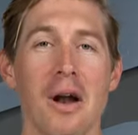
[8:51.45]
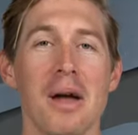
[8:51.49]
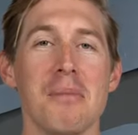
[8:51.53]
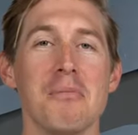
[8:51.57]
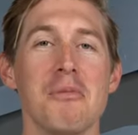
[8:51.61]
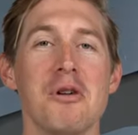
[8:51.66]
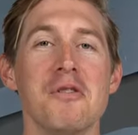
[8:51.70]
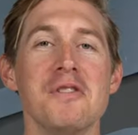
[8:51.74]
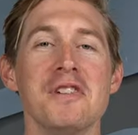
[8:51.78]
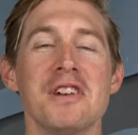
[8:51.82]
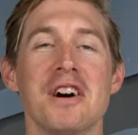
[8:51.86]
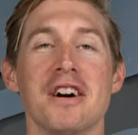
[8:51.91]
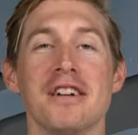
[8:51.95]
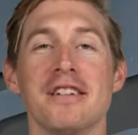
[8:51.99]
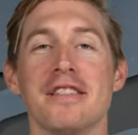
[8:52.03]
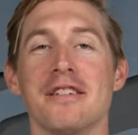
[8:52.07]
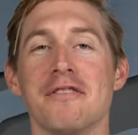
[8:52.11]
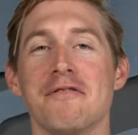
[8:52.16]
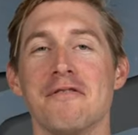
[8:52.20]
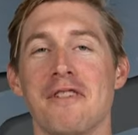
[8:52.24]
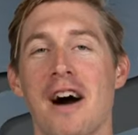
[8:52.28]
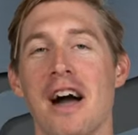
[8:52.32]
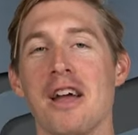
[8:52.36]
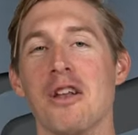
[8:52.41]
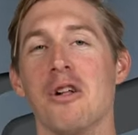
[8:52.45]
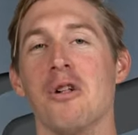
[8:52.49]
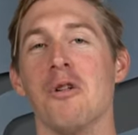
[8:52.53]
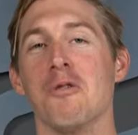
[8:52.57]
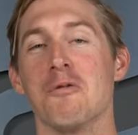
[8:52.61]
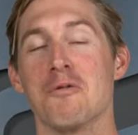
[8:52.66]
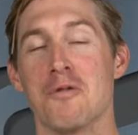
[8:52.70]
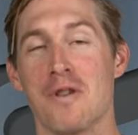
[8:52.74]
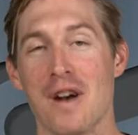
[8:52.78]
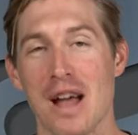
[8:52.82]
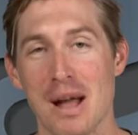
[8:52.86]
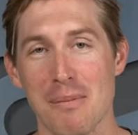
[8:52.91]
right, moving on to the final
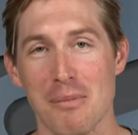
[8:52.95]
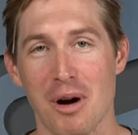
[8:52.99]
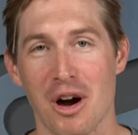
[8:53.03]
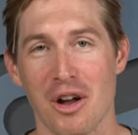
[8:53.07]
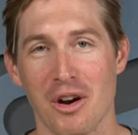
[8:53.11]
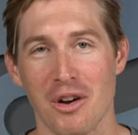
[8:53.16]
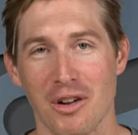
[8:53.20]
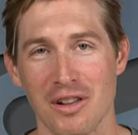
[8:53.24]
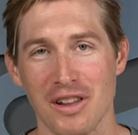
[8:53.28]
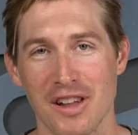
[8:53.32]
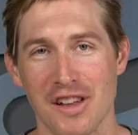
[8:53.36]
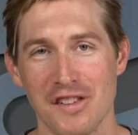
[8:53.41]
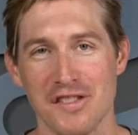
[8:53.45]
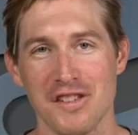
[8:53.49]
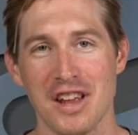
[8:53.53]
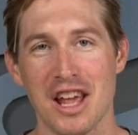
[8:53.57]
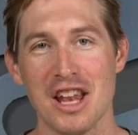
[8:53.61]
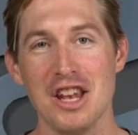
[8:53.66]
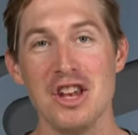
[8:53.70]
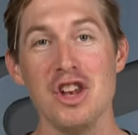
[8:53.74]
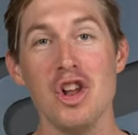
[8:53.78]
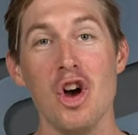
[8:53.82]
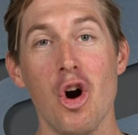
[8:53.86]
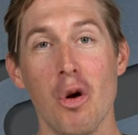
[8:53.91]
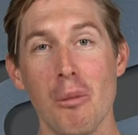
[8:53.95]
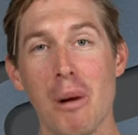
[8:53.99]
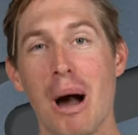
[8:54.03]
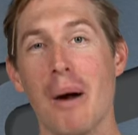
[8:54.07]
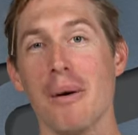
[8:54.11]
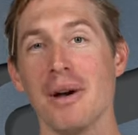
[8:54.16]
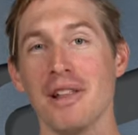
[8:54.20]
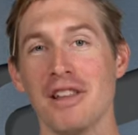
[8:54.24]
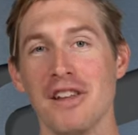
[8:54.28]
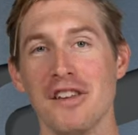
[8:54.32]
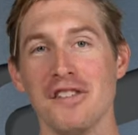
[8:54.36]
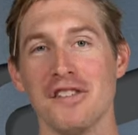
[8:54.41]
frame on our list, and no
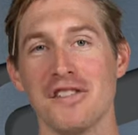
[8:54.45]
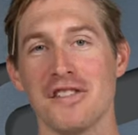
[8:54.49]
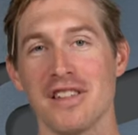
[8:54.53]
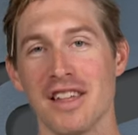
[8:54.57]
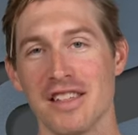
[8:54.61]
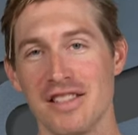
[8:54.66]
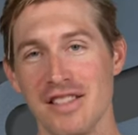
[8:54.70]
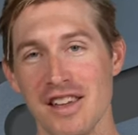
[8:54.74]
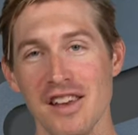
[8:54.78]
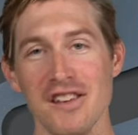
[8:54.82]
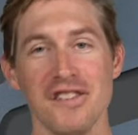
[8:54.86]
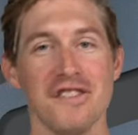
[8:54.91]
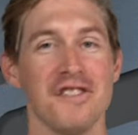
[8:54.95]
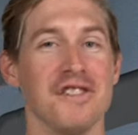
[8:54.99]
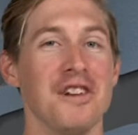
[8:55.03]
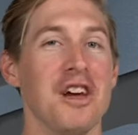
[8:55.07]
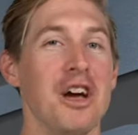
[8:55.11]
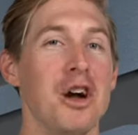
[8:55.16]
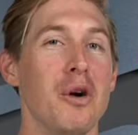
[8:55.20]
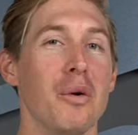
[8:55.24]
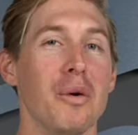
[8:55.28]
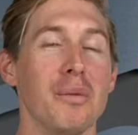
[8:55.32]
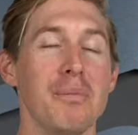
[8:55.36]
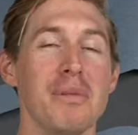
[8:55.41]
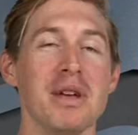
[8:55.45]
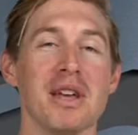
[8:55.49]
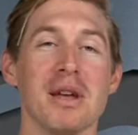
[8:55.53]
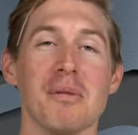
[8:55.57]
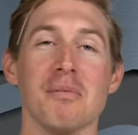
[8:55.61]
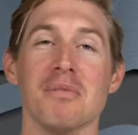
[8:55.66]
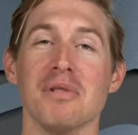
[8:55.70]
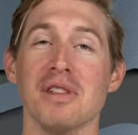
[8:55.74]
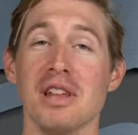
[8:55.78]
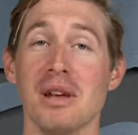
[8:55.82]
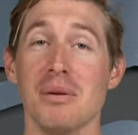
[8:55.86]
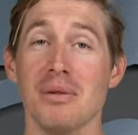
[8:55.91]
Maui list like this would be
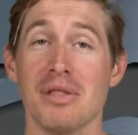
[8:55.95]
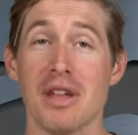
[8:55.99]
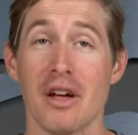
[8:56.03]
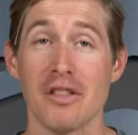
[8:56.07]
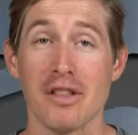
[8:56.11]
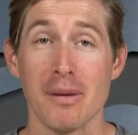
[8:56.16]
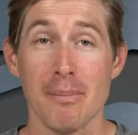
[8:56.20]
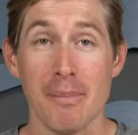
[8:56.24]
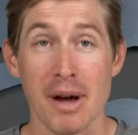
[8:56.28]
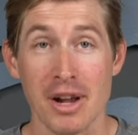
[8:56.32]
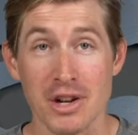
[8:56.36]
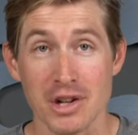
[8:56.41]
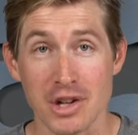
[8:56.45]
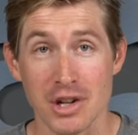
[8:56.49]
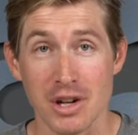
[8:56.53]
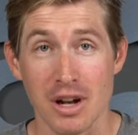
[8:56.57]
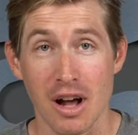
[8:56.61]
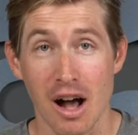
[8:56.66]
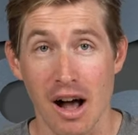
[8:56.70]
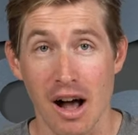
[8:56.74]
complete without the mention